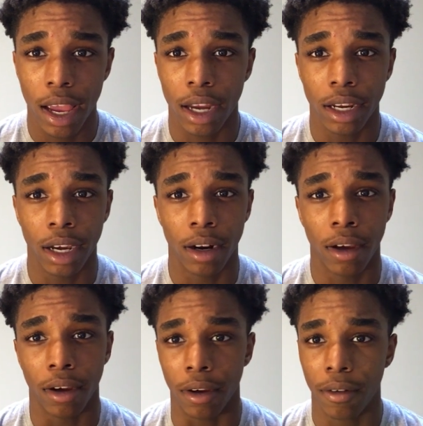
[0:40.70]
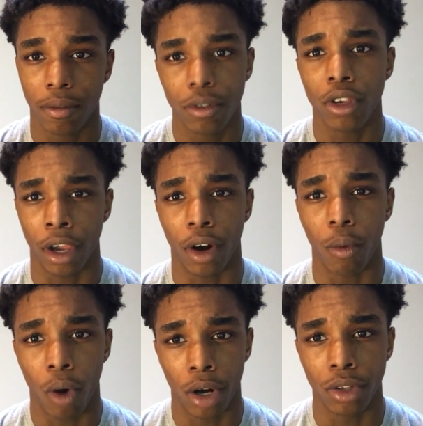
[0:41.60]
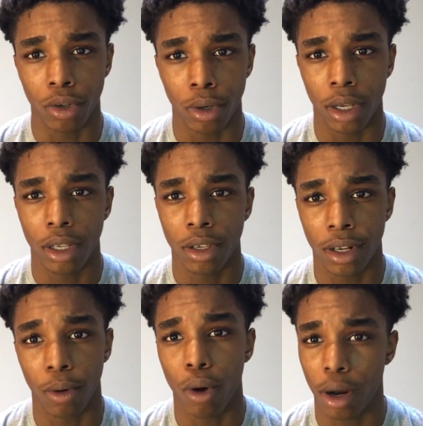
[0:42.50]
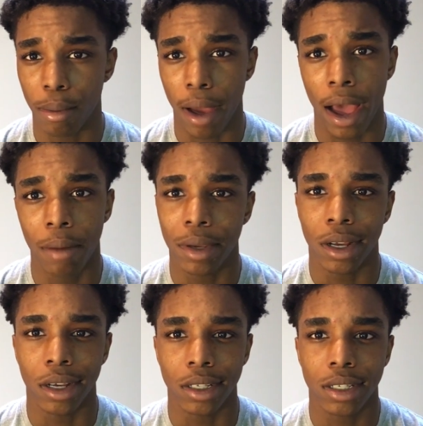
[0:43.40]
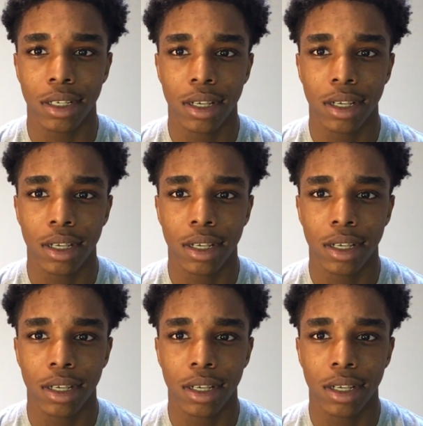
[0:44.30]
and you're gonna want to do it. You're gonna want it bad because